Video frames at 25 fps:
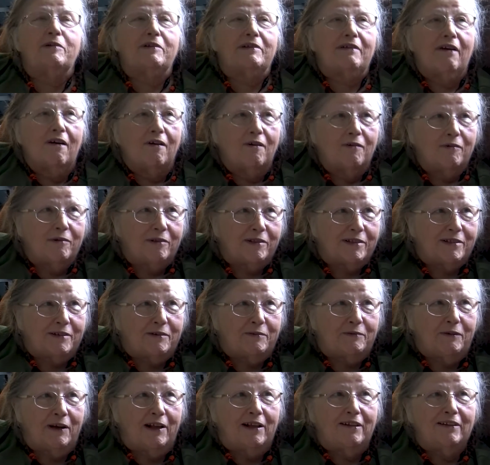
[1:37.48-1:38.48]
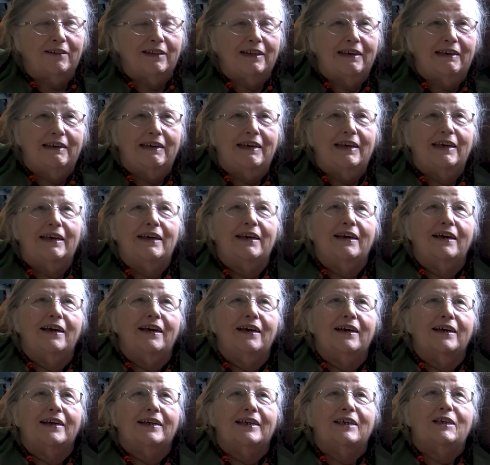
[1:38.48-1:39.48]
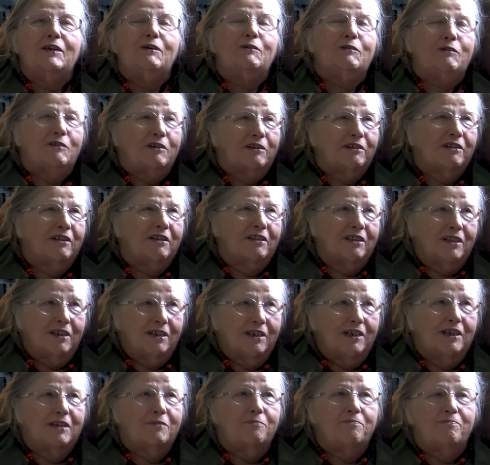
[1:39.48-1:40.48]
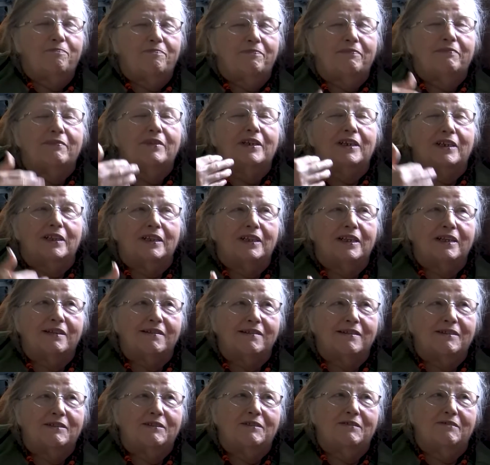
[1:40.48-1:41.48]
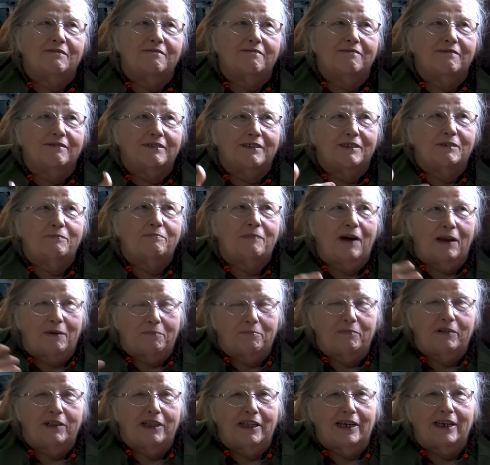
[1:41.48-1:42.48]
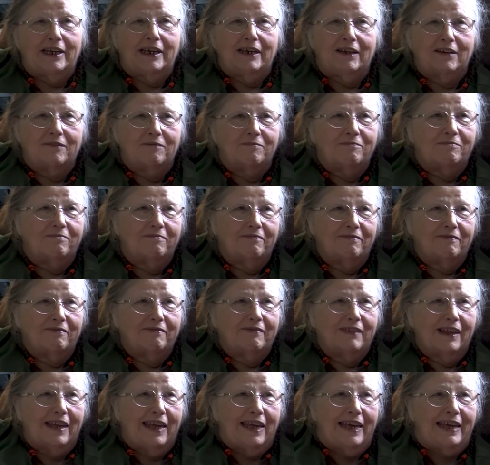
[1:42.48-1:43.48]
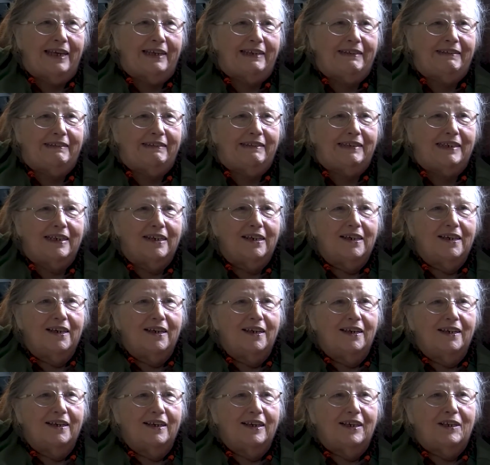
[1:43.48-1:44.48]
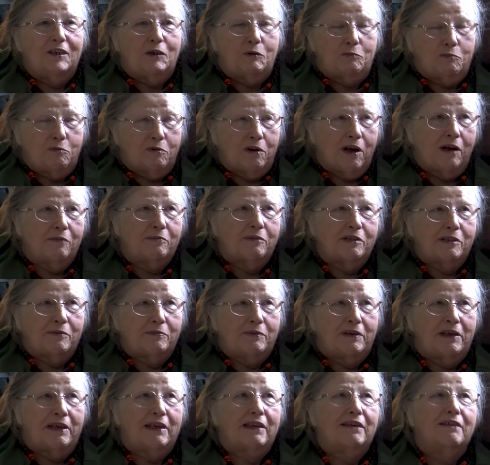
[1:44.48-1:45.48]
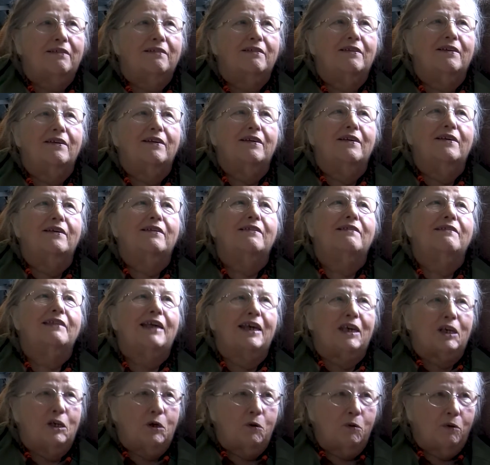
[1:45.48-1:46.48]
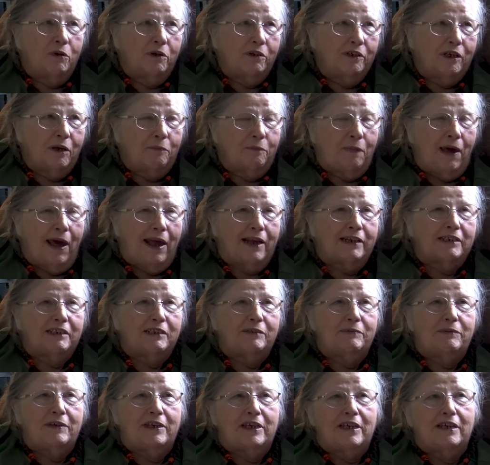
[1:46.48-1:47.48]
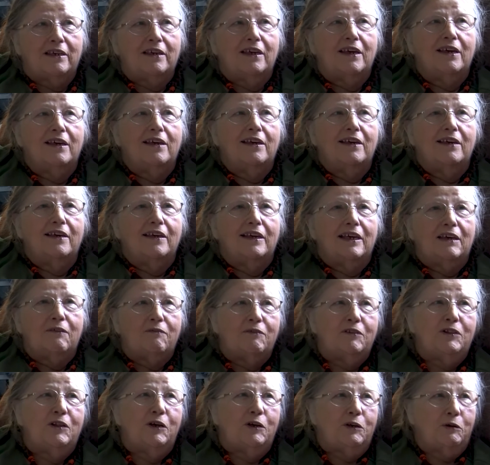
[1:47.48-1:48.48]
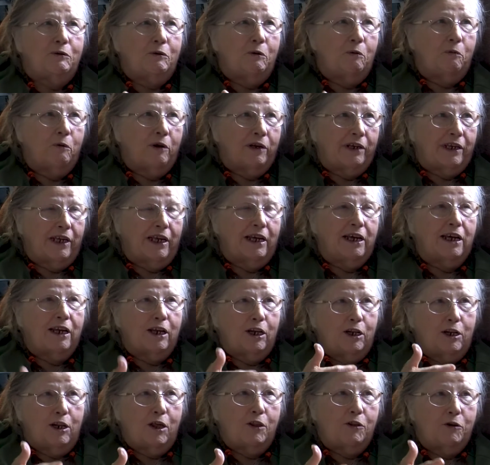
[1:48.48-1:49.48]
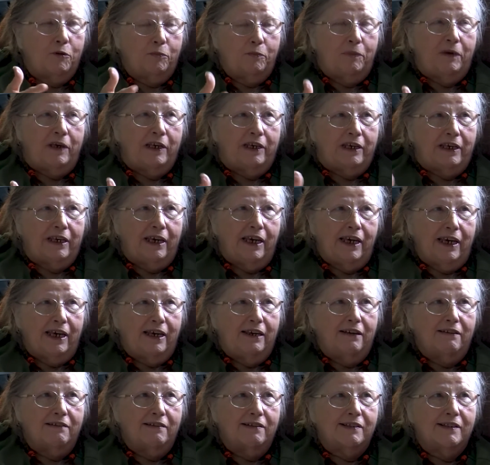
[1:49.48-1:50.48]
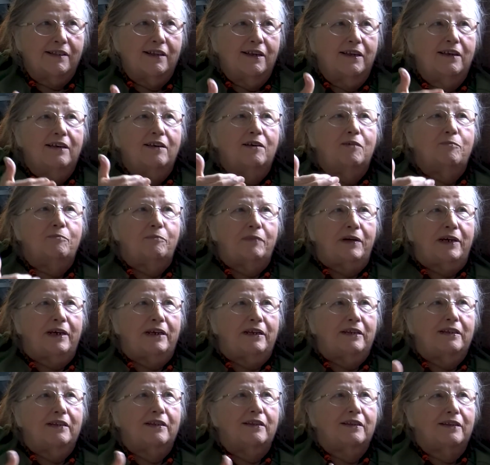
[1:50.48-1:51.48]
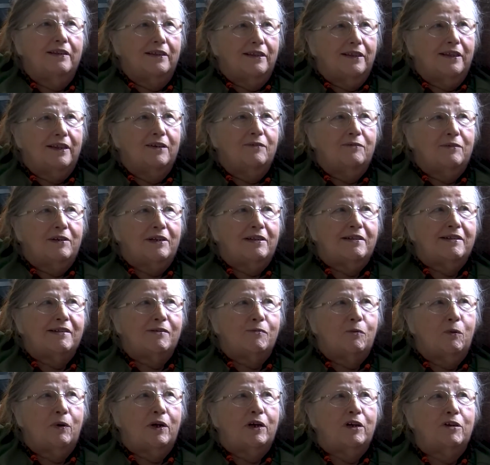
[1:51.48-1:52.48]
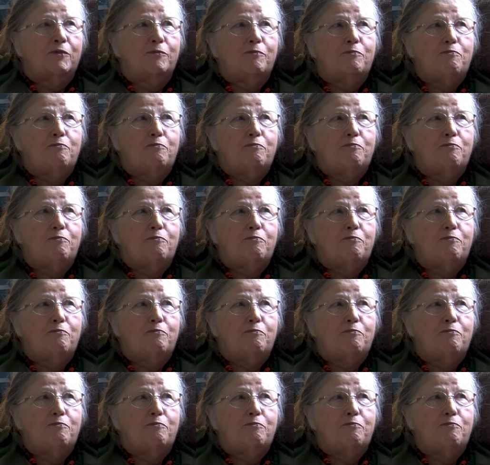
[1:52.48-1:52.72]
it oh so well. You took the time to listen to my plight, and you promised me that you will get back to me, even though you were working on another big case. But it was where